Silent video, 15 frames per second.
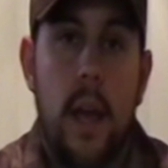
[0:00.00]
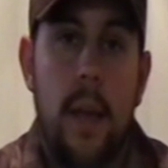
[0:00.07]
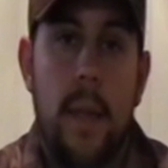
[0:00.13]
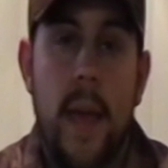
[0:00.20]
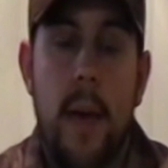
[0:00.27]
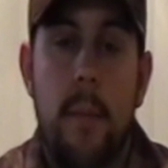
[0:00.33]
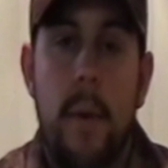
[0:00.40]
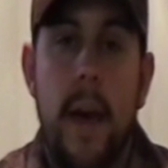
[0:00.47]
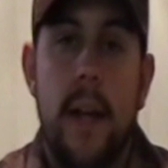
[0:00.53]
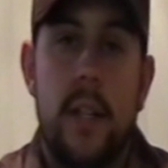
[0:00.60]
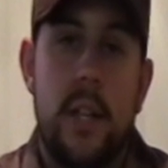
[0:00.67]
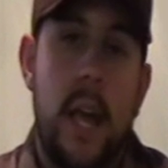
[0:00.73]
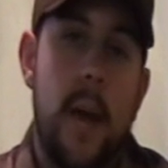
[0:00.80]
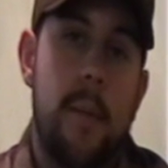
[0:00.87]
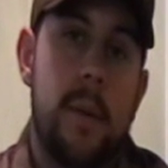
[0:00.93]
and that
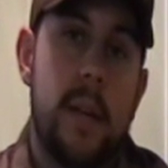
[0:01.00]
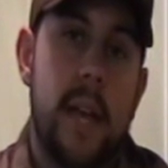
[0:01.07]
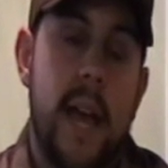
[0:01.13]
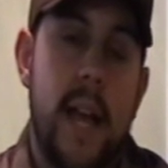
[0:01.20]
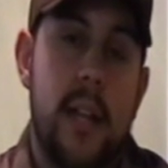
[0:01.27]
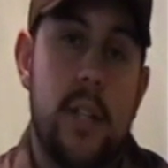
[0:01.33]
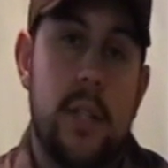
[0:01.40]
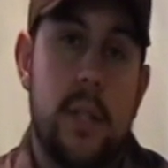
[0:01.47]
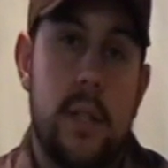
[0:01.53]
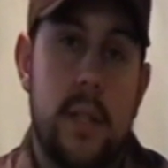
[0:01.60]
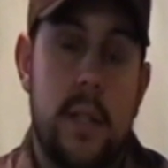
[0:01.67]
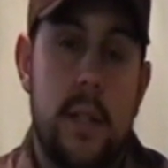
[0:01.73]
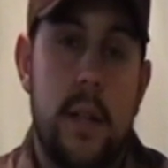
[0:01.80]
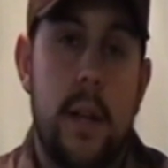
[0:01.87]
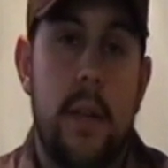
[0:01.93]
match happened to catch the
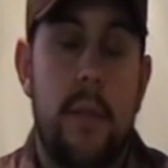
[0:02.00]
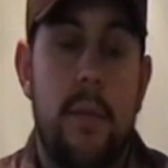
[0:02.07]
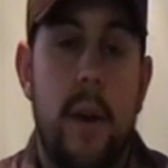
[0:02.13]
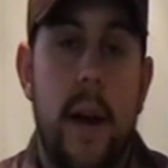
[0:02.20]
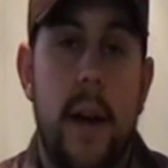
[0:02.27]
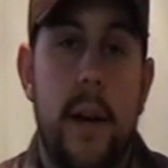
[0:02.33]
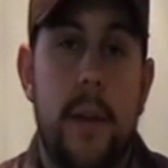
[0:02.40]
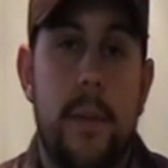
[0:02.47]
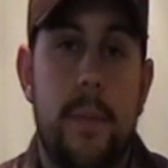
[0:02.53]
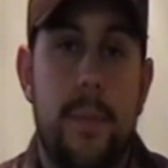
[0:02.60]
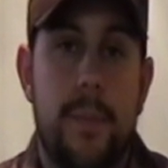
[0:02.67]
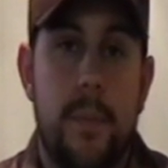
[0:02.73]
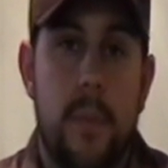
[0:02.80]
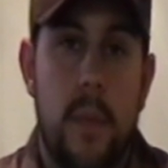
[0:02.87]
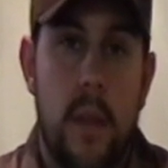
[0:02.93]
ceiling on fire.
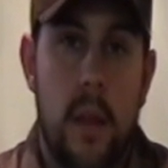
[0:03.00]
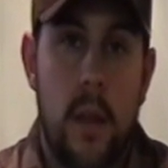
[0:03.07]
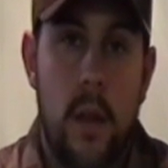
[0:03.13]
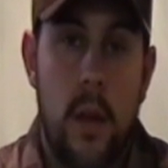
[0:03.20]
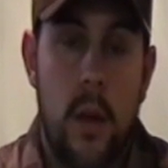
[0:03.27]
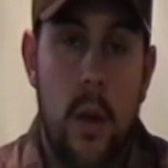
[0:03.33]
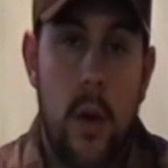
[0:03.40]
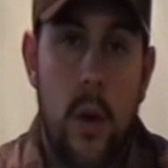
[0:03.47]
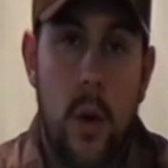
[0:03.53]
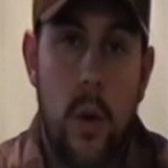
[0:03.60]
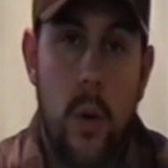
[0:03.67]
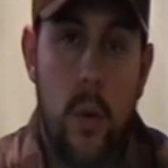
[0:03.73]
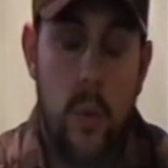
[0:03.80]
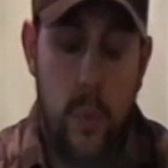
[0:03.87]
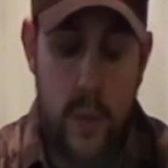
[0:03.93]

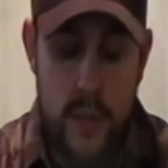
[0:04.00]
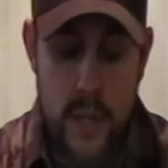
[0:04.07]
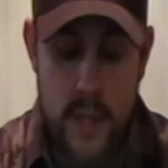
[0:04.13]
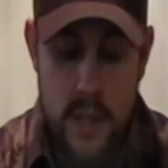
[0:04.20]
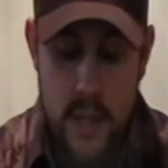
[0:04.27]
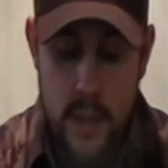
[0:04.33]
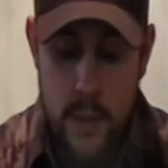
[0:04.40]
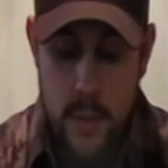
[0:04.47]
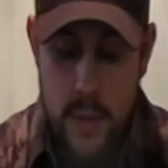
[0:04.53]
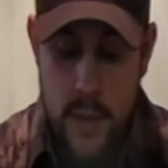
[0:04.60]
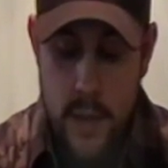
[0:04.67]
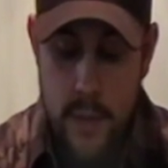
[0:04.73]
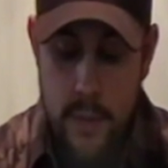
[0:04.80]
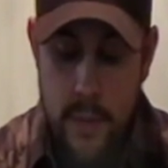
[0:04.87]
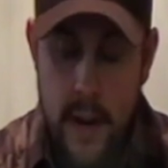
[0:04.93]
Once the ceiling was
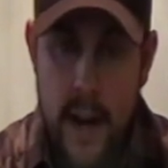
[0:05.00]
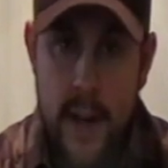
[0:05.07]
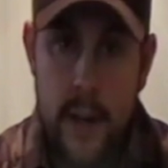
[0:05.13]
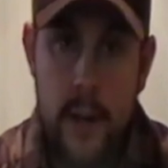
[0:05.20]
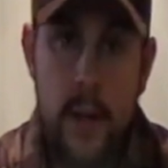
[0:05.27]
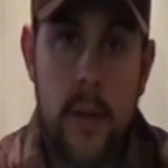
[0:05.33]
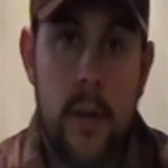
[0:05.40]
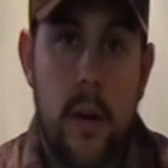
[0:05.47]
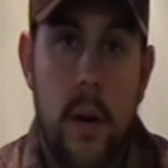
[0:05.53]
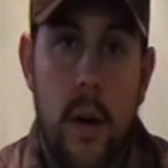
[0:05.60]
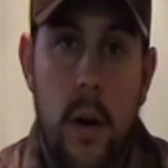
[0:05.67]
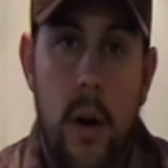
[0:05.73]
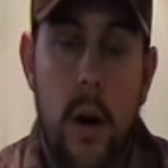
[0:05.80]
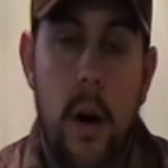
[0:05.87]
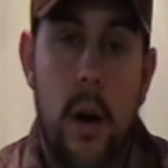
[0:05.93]
on fire,
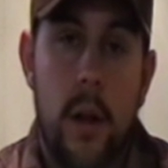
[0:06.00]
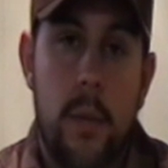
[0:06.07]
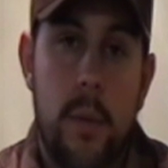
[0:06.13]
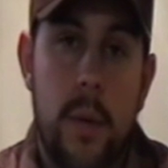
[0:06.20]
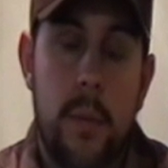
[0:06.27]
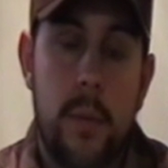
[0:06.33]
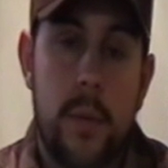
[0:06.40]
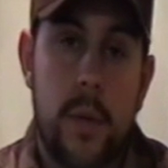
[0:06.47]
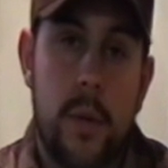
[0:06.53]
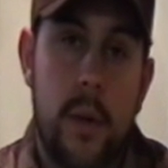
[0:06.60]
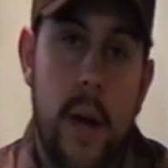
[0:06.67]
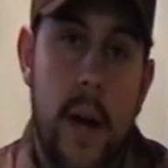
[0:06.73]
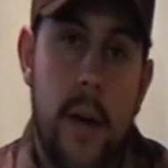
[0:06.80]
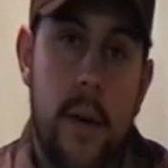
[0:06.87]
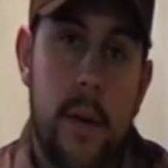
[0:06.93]
all the people in the
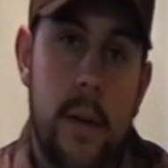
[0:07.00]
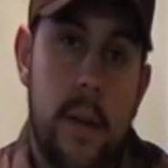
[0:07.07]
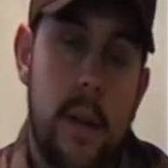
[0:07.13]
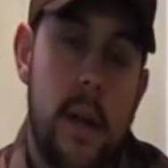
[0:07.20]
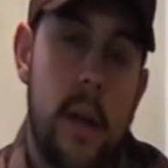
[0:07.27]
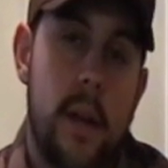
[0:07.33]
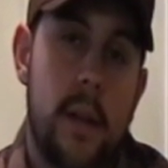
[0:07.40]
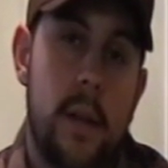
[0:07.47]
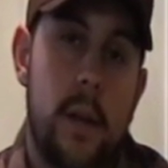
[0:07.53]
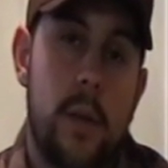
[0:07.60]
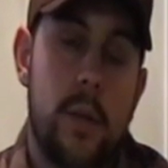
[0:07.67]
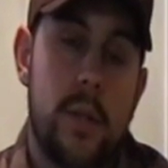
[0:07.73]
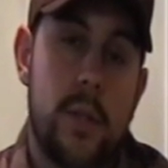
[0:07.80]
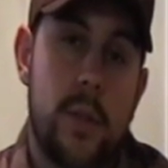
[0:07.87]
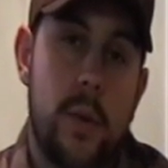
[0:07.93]
crowd on the
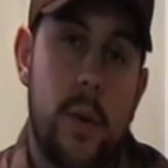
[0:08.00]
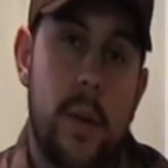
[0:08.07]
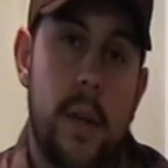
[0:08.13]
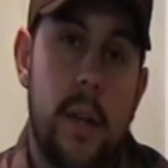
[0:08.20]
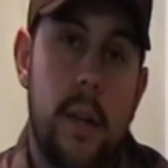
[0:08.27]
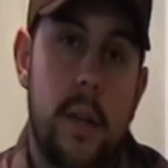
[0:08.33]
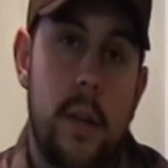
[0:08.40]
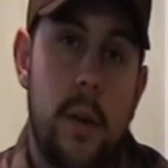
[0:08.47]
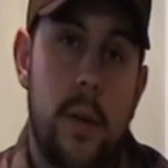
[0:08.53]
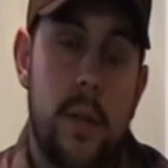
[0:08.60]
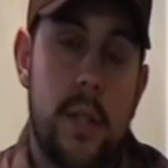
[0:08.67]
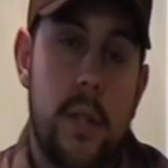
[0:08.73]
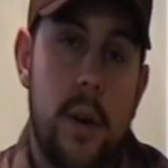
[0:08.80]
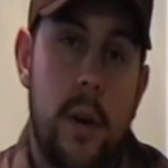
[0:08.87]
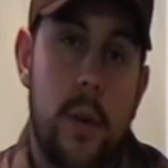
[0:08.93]
lower story
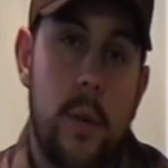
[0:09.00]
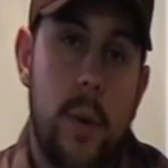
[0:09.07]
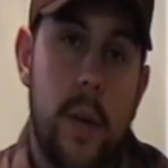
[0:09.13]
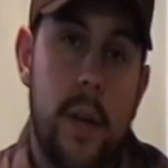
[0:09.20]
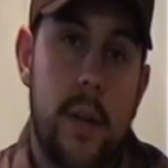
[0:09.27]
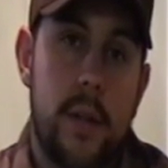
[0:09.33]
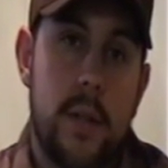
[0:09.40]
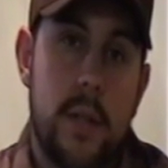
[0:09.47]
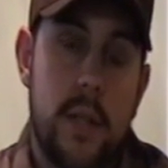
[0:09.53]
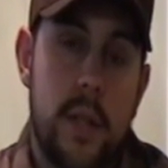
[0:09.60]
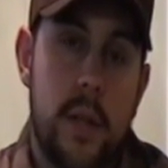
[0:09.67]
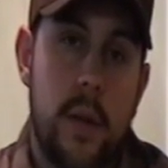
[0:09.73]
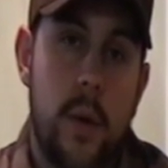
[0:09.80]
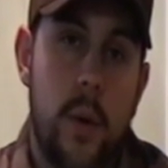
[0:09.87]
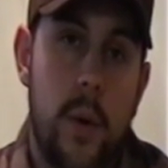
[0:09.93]
noticed all the waiters in
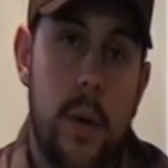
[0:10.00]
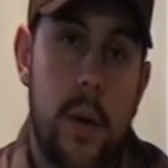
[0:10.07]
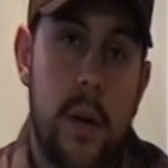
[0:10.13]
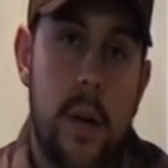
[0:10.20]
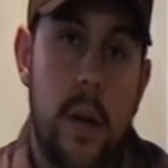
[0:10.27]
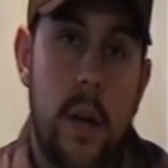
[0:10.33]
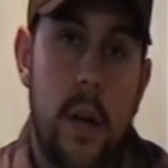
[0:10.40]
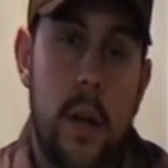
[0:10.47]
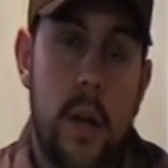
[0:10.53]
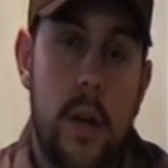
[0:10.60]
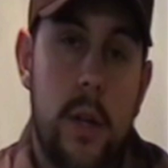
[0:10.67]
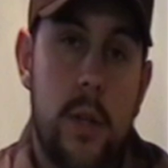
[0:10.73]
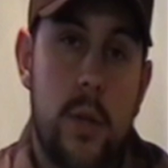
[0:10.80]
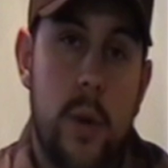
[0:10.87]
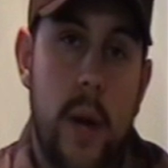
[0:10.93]
the corner
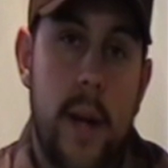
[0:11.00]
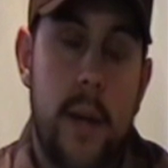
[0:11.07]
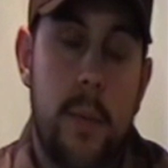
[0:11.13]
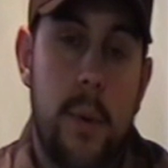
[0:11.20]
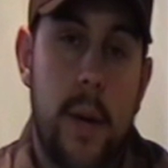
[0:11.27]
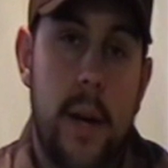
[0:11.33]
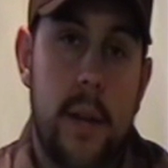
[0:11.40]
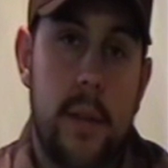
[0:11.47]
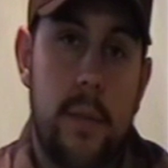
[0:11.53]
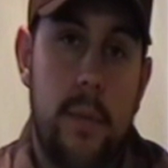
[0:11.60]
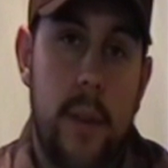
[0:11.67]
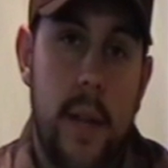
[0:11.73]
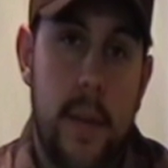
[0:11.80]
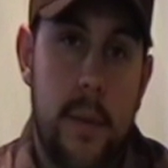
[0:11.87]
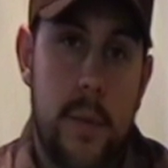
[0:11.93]
trying to put out the
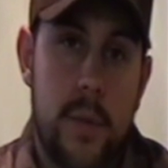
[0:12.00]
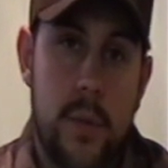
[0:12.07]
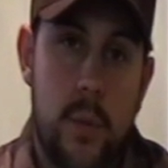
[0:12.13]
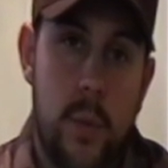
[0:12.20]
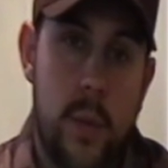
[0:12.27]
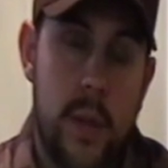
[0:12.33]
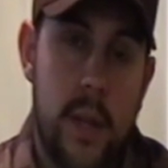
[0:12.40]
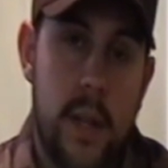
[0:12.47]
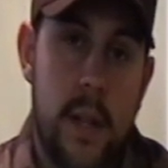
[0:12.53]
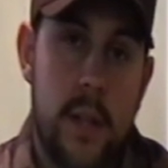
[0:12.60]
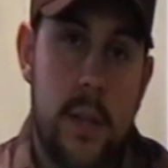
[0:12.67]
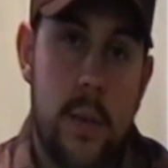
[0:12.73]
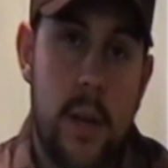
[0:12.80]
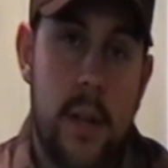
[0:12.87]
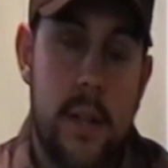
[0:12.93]
flames with any
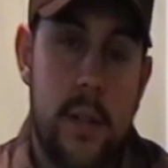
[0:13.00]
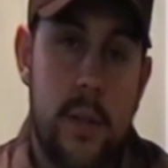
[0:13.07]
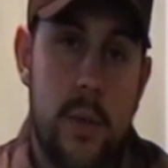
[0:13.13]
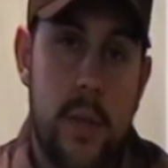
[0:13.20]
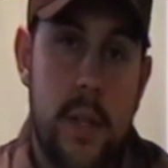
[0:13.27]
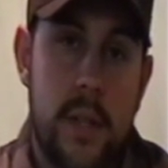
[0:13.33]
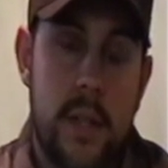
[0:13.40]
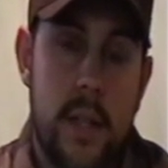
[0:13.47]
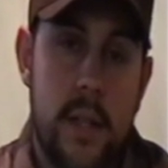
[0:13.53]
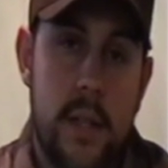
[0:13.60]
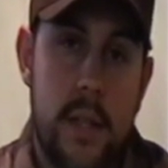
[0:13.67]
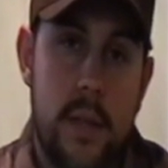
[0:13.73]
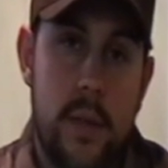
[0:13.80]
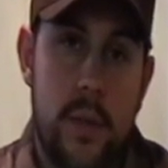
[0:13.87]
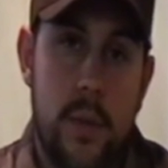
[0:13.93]
surrounding drinks and
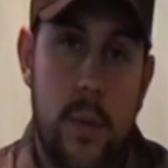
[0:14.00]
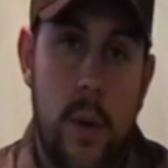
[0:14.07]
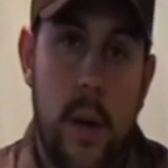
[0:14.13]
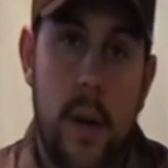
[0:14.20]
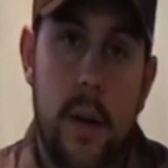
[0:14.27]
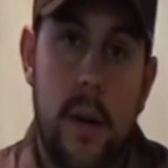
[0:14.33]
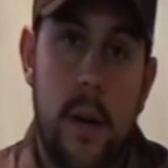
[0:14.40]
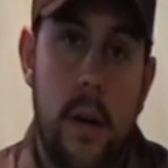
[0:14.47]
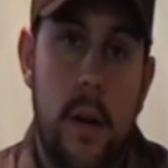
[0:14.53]
seltzer water.